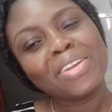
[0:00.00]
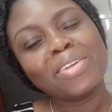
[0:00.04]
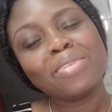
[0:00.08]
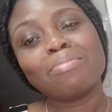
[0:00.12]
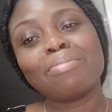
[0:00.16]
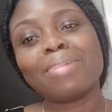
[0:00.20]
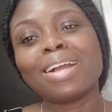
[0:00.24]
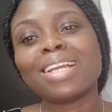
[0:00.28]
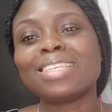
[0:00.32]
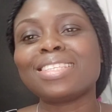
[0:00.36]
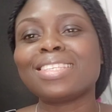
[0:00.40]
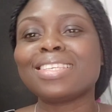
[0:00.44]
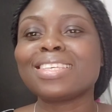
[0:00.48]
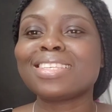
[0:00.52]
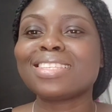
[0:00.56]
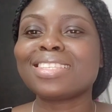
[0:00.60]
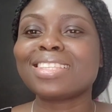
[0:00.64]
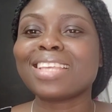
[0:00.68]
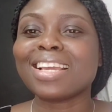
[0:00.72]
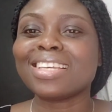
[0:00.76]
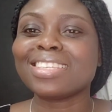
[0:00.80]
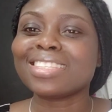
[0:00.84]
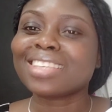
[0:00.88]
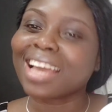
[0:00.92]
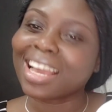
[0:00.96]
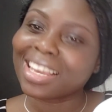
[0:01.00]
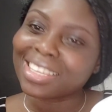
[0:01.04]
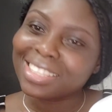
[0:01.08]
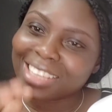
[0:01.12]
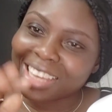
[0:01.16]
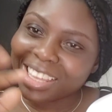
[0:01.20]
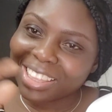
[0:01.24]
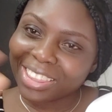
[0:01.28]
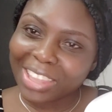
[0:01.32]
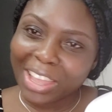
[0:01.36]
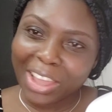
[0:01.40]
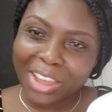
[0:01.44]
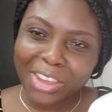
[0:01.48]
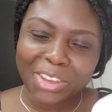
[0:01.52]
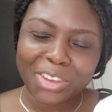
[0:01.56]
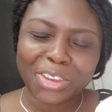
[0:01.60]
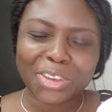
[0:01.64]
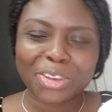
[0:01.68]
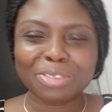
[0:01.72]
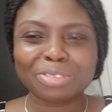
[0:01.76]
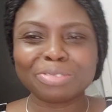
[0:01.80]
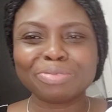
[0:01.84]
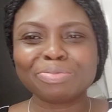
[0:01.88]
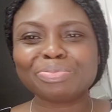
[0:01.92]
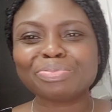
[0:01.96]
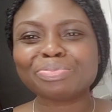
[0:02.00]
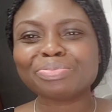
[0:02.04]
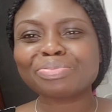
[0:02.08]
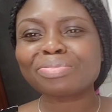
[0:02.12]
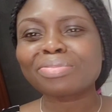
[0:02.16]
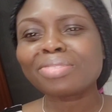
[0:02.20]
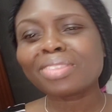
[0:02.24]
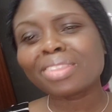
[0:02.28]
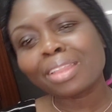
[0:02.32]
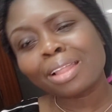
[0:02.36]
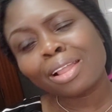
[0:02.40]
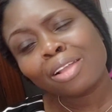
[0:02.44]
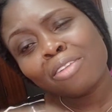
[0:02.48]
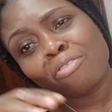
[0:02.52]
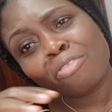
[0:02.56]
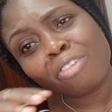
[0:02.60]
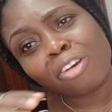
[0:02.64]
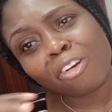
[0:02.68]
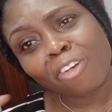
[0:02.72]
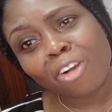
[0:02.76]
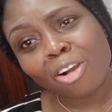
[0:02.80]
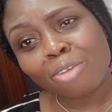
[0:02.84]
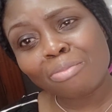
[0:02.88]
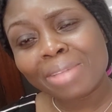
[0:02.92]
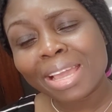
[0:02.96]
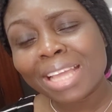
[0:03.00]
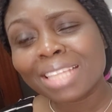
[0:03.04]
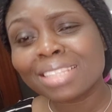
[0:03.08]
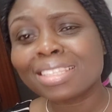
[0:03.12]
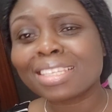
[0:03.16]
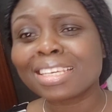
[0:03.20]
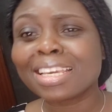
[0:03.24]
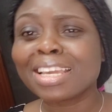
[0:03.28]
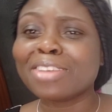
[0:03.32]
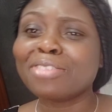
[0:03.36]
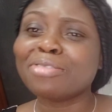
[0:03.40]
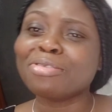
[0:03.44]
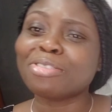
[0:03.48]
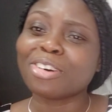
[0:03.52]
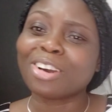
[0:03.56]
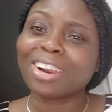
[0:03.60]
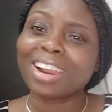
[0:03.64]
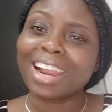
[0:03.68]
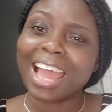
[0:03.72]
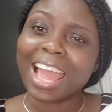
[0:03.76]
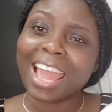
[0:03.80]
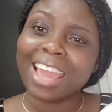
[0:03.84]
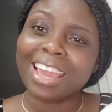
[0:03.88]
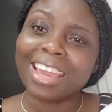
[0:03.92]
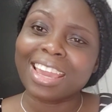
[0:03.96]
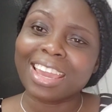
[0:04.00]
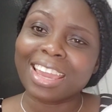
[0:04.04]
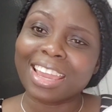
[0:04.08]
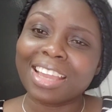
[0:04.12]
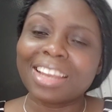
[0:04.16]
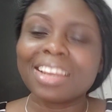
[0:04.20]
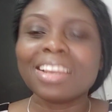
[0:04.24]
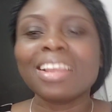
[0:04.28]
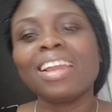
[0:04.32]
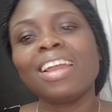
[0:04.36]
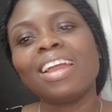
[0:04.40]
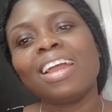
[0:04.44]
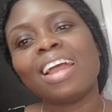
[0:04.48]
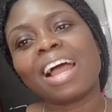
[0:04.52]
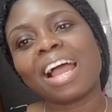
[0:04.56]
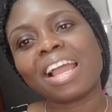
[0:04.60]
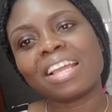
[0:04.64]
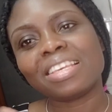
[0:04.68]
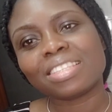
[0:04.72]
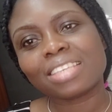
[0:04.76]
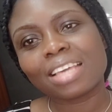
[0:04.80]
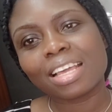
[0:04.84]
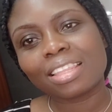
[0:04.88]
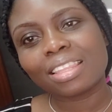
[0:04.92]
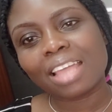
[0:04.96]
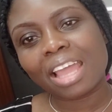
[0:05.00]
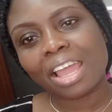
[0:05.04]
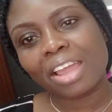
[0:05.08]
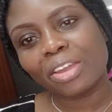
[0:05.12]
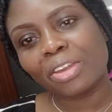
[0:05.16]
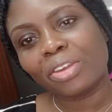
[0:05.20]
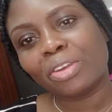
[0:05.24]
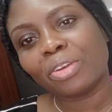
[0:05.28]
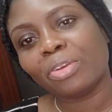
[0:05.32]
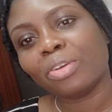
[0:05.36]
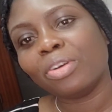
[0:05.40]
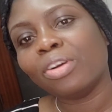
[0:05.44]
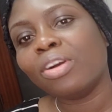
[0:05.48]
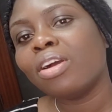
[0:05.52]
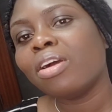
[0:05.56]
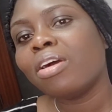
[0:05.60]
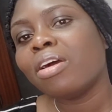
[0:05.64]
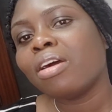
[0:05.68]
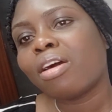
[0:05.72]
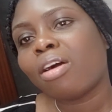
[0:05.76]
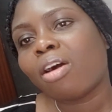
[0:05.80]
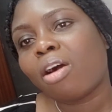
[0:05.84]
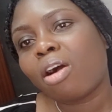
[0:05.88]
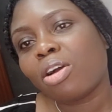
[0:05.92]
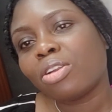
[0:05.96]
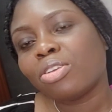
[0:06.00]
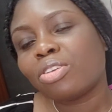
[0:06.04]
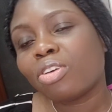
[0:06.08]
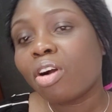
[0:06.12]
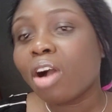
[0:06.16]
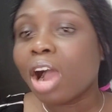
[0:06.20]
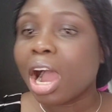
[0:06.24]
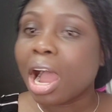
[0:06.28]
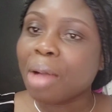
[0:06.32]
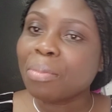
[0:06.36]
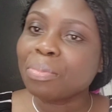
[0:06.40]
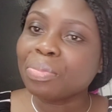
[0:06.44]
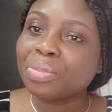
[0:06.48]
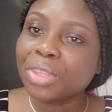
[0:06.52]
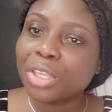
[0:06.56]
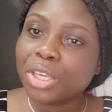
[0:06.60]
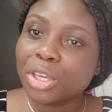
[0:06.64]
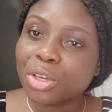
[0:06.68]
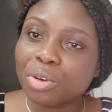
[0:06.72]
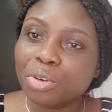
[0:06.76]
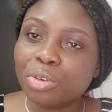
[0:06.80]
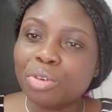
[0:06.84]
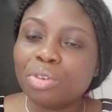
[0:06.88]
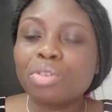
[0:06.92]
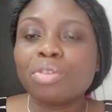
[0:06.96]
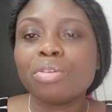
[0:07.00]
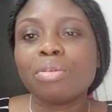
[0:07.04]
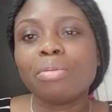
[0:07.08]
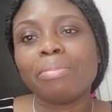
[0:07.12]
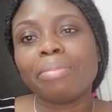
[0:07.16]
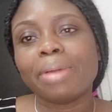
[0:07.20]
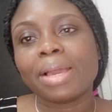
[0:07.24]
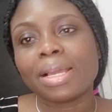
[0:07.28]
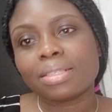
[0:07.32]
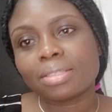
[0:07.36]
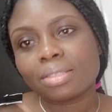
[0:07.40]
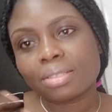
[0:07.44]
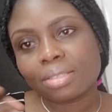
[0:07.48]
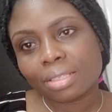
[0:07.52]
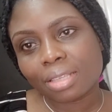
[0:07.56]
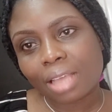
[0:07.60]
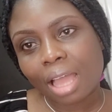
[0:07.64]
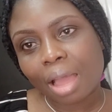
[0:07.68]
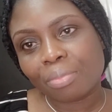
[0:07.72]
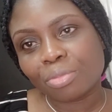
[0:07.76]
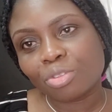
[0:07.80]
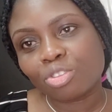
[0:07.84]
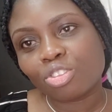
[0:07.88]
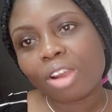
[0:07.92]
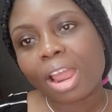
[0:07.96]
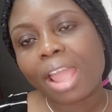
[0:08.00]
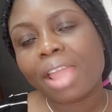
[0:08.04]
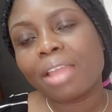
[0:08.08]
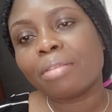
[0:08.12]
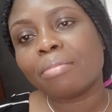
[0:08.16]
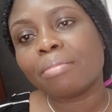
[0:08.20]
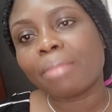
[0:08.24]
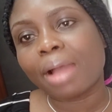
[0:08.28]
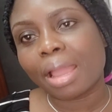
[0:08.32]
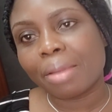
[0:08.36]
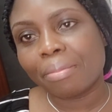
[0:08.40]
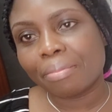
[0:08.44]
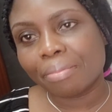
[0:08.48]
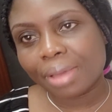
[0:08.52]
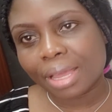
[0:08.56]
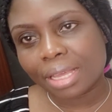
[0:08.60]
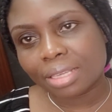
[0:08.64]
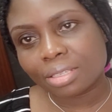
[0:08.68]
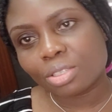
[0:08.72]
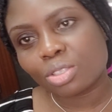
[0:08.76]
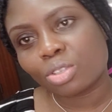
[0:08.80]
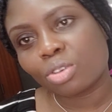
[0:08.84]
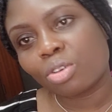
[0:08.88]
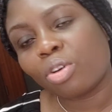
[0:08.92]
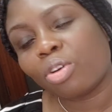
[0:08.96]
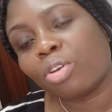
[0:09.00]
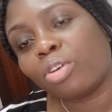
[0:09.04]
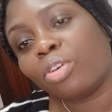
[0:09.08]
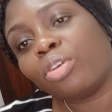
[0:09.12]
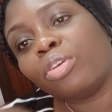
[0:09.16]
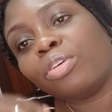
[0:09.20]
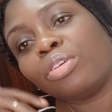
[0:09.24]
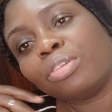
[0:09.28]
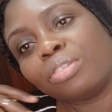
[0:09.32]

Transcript: my sisters, I say thank you for commenting, for liking. I say thank you. Although I'm new, but I'm trying my best. So